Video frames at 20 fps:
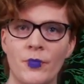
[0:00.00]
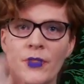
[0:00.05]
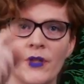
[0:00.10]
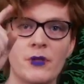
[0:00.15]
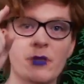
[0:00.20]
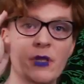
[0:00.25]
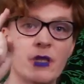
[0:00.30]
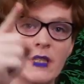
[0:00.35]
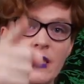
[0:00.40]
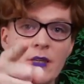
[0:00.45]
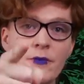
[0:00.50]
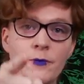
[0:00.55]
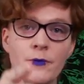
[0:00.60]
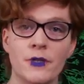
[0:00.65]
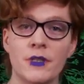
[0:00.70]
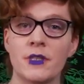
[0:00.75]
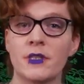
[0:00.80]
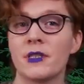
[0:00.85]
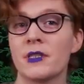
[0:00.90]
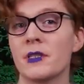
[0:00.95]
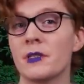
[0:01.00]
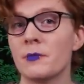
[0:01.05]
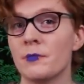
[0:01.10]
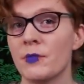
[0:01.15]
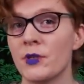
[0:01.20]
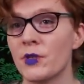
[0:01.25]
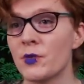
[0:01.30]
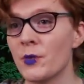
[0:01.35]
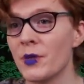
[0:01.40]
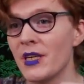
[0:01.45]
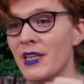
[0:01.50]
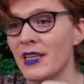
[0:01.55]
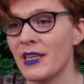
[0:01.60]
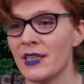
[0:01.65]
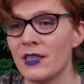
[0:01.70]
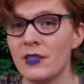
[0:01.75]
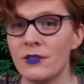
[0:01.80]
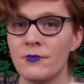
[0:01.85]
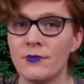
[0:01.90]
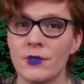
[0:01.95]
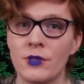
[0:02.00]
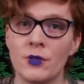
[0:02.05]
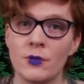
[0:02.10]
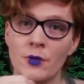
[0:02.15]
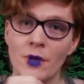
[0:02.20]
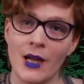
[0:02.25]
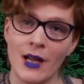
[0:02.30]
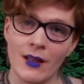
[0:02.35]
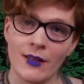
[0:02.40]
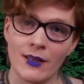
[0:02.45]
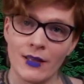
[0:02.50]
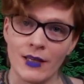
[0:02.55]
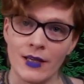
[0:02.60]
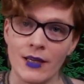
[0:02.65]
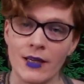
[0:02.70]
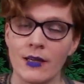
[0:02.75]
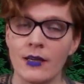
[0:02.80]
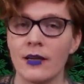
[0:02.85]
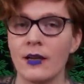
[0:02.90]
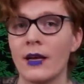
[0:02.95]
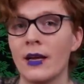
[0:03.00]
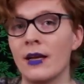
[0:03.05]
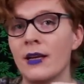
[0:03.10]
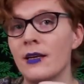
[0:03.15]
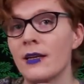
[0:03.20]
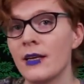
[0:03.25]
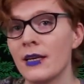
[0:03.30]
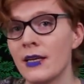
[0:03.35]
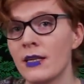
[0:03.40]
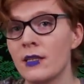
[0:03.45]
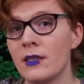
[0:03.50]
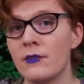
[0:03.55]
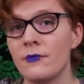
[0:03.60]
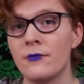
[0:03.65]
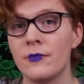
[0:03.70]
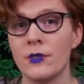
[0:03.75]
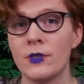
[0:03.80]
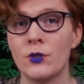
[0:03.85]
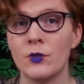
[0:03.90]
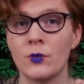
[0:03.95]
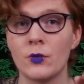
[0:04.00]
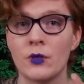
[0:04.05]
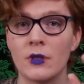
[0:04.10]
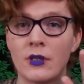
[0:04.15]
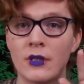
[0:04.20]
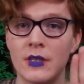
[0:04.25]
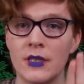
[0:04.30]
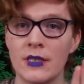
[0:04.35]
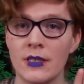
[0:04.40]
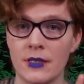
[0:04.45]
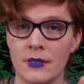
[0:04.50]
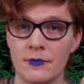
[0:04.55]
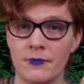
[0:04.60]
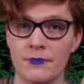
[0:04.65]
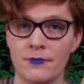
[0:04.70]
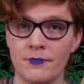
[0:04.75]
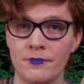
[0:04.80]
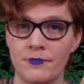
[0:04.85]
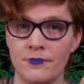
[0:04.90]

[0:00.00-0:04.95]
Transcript: There's a difference between individuality and individualism.